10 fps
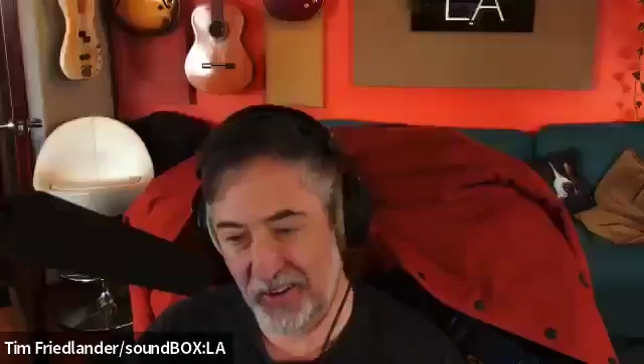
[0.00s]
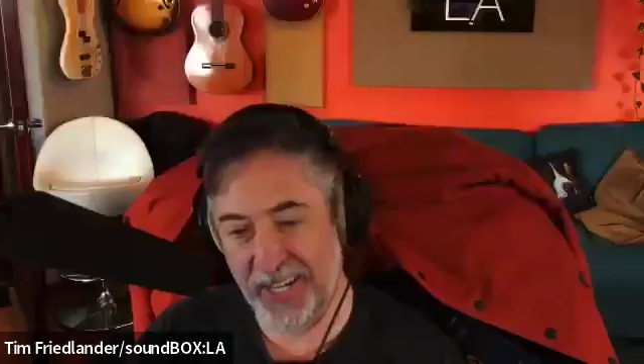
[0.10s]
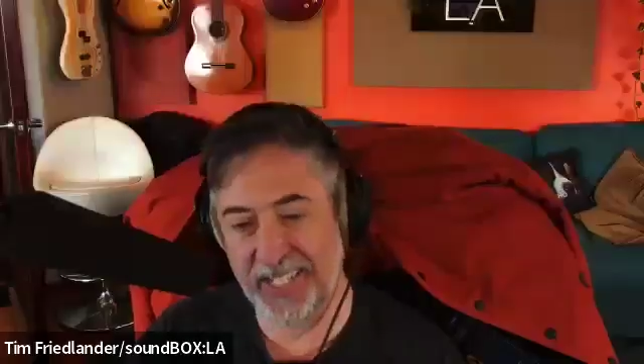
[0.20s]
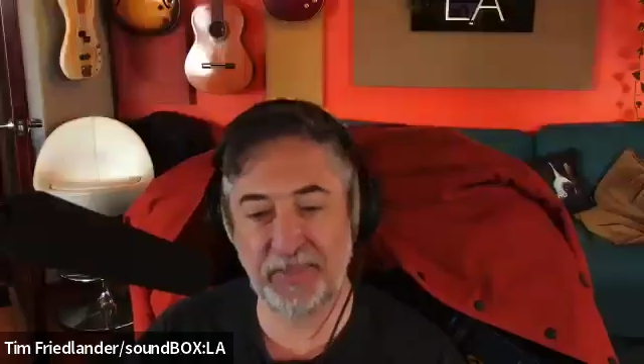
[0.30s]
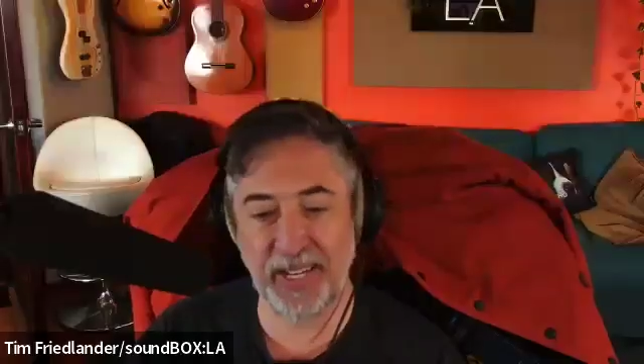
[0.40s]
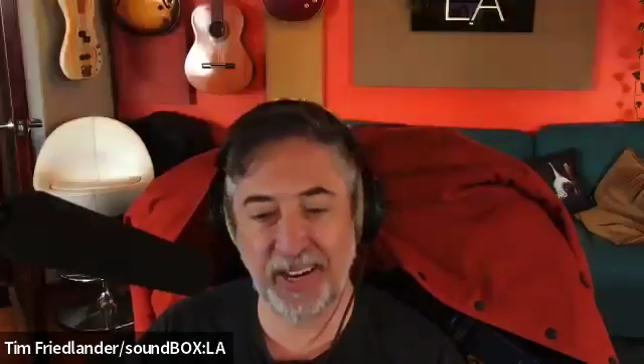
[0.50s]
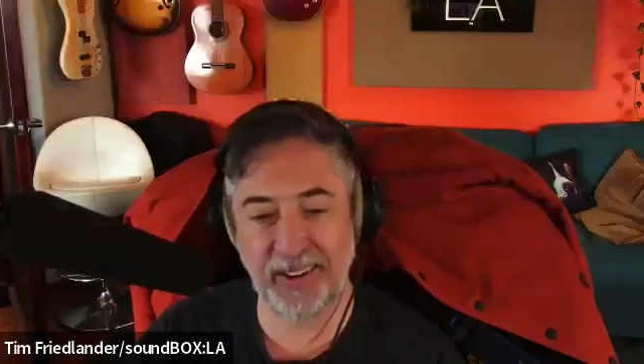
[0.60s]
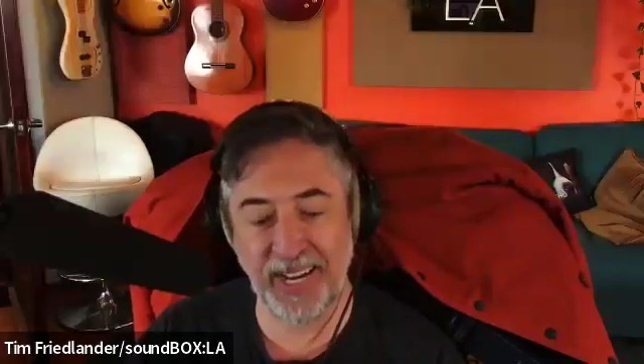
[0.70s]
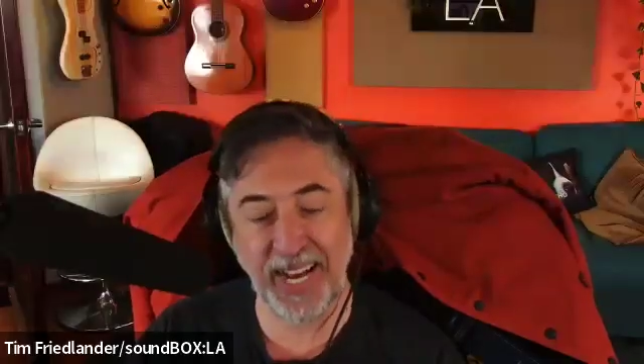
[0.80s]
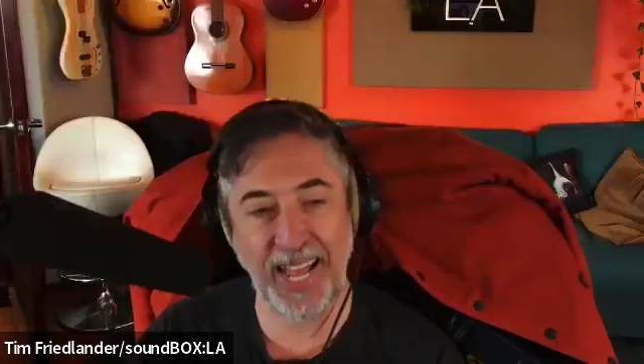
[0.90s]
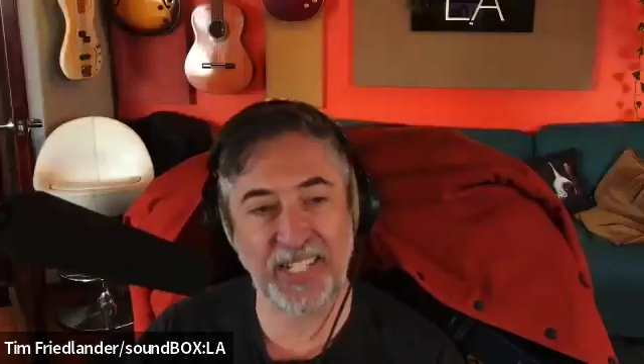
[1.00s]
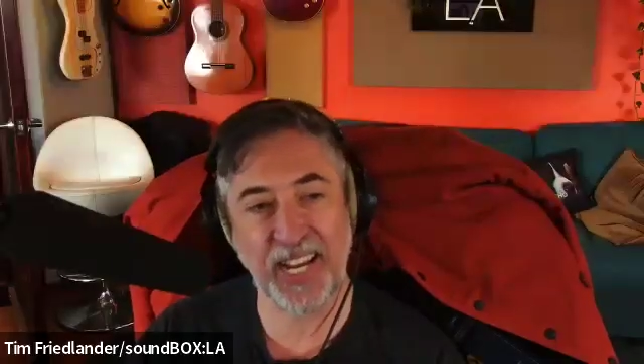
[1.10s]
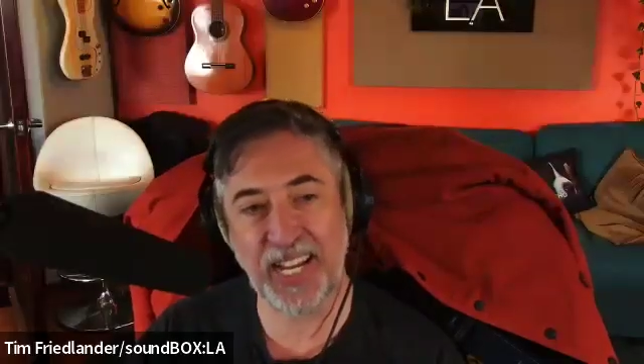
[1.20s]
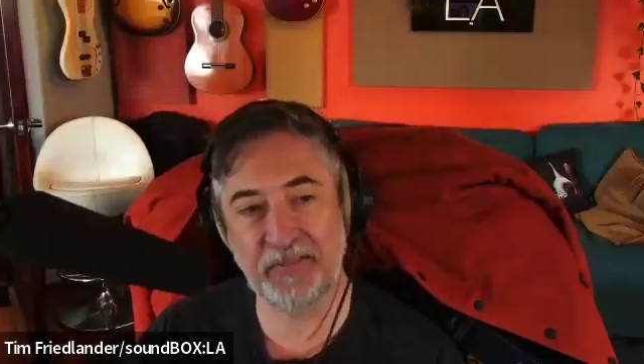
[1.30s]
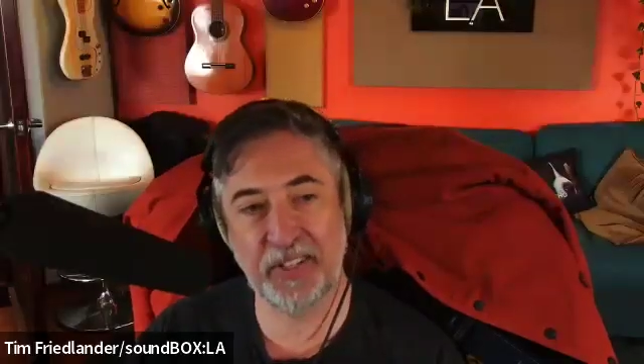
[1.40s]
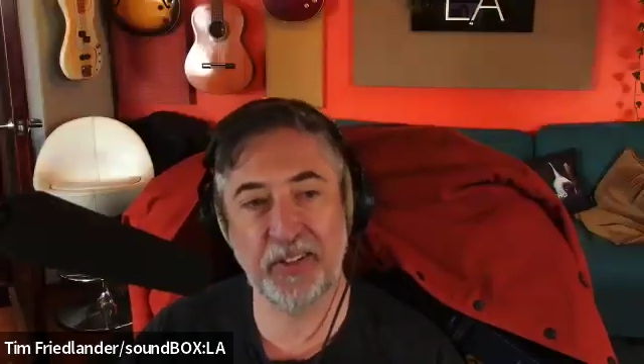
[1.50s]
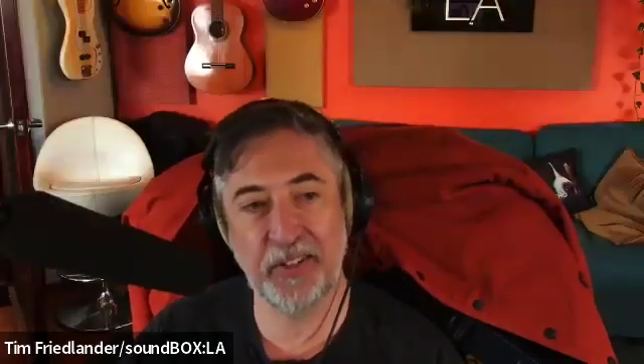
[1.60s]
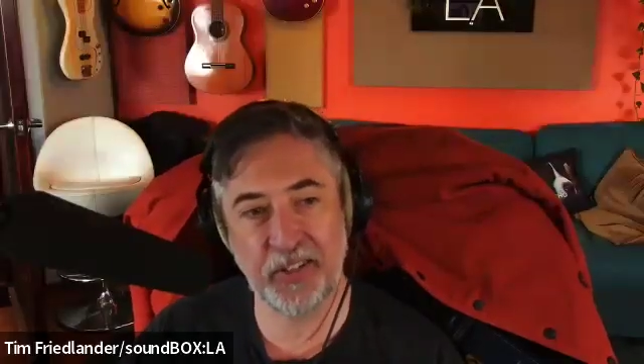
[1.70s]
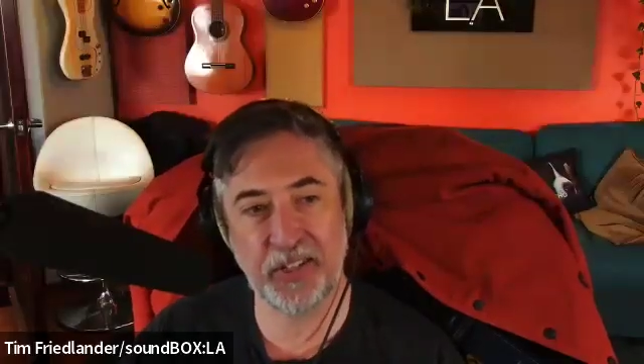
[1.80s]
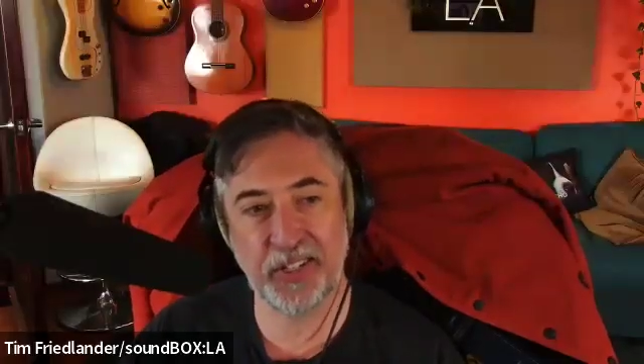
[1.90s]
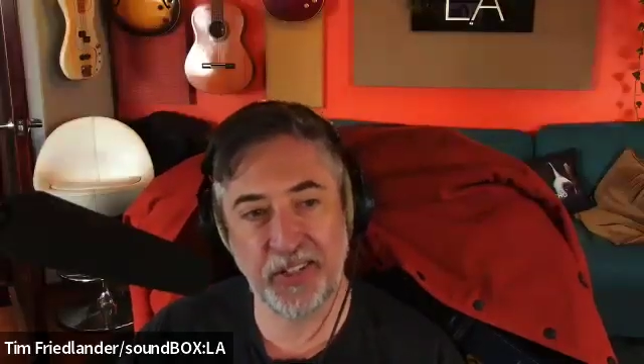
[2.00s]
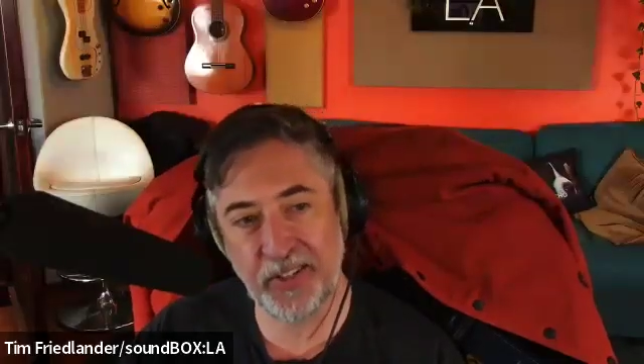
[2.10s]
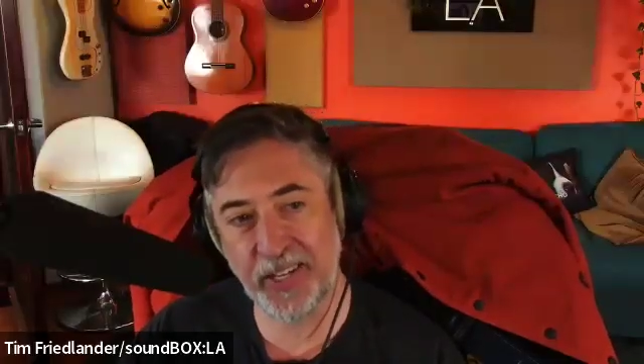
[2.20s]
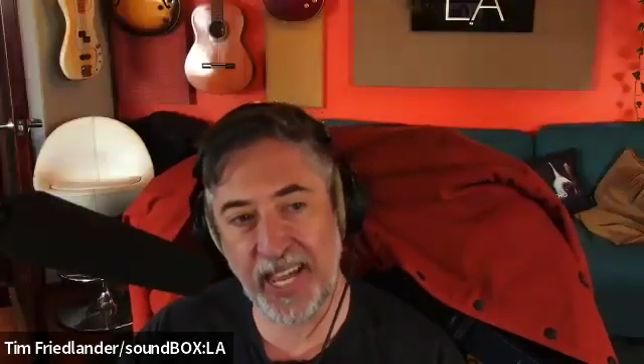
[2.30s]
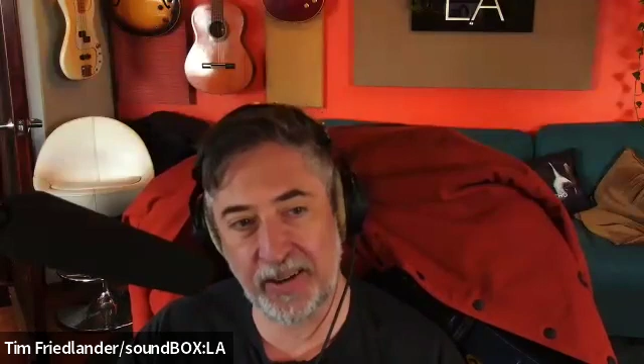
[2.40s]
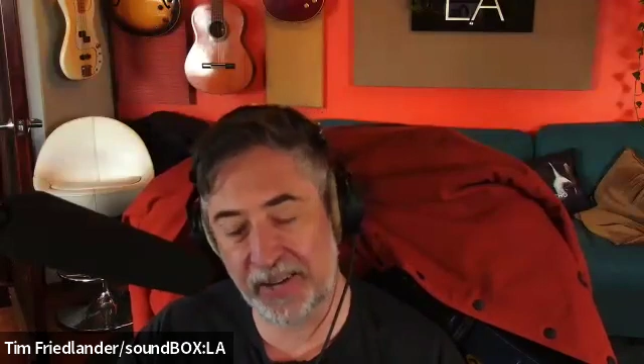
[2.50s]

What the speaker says: Great to be here. And I have two new games.